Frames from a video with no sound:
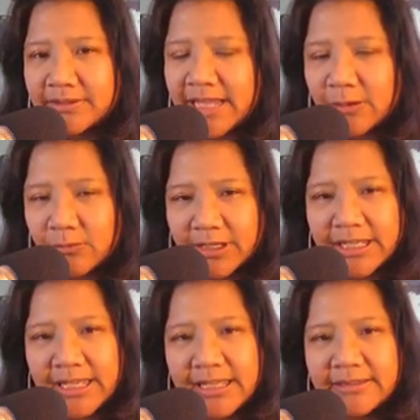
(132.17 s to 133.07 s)

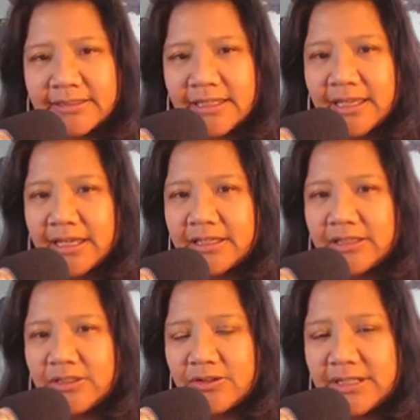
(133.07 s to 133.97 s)
networking,
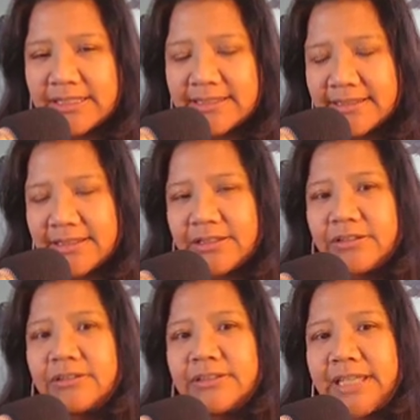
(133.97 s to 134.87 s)
you can
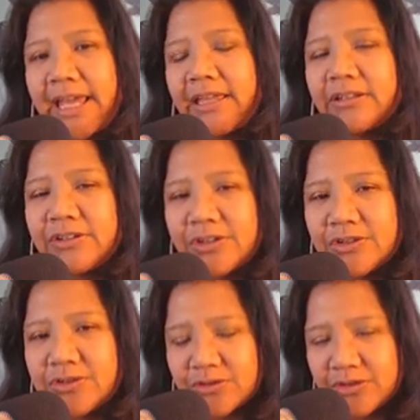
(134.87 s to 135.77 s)
still tailor your
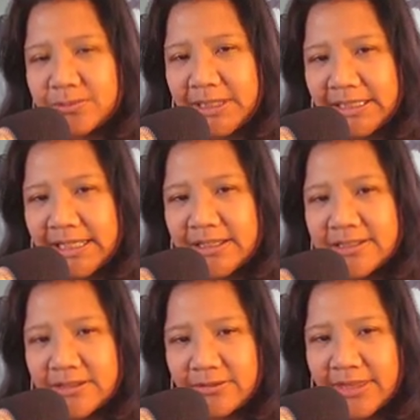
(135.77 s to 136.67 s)
social media
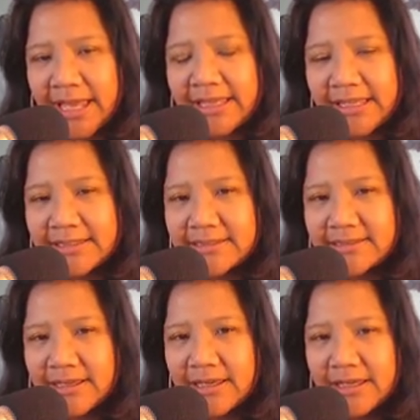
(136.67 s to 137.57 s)
so that
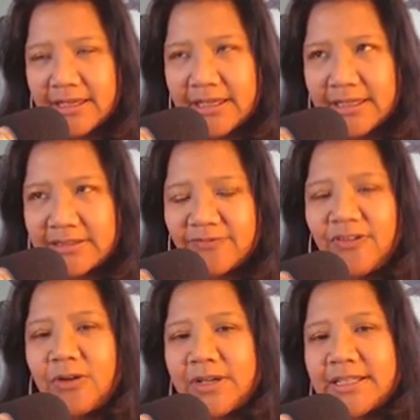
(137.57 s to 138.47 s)
it's
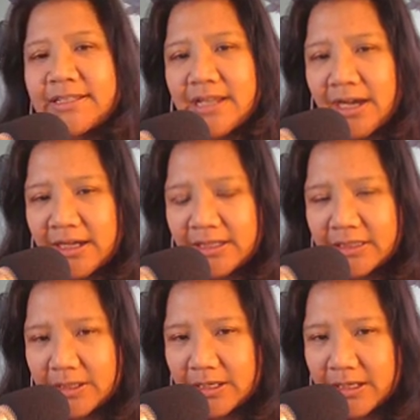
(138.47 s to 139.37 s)
focused
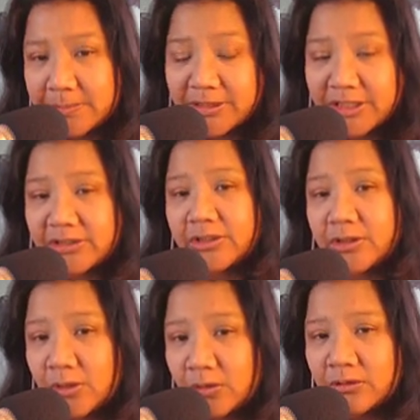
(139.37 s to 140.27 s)
on a particular
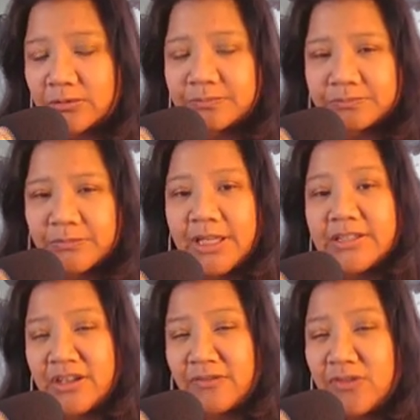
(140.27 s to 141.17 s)
goal.
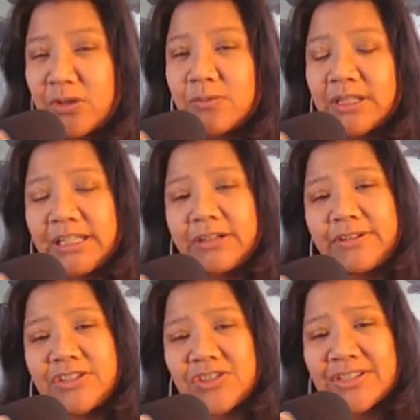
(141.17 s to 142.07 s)
So if you want to
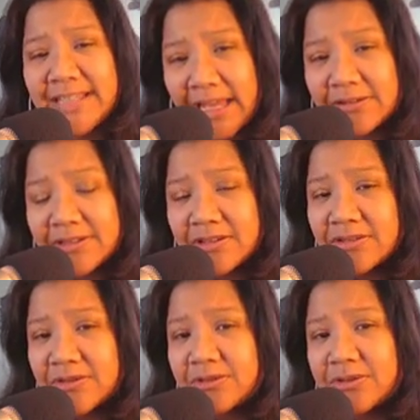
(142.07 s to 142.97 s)
increase your sales
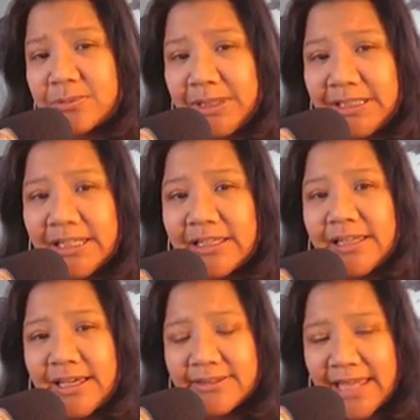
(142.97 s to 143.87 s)
on social media,
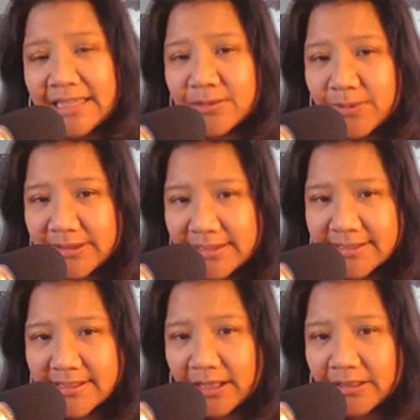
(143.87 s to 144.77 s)
that's what
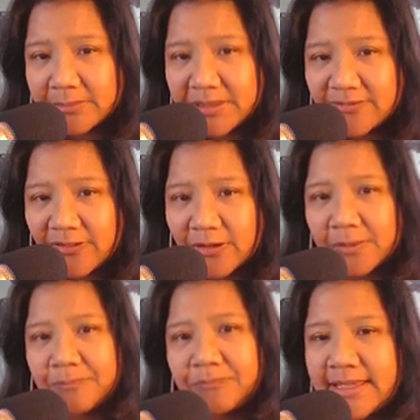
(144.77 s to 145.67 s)
this column is
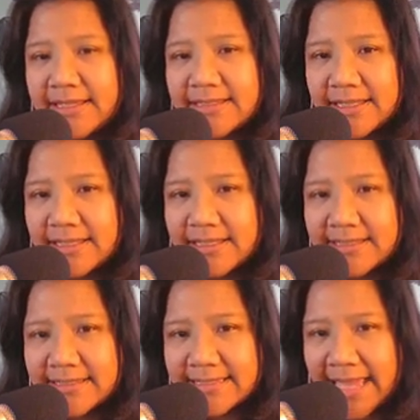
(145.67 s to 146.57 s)
for. This
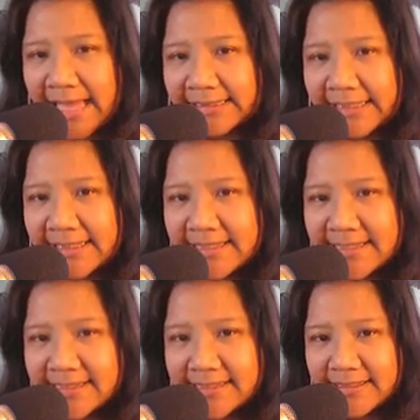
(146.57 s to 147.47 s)
is
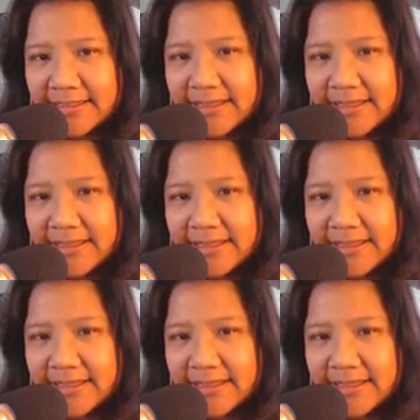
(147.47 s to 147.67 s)
status,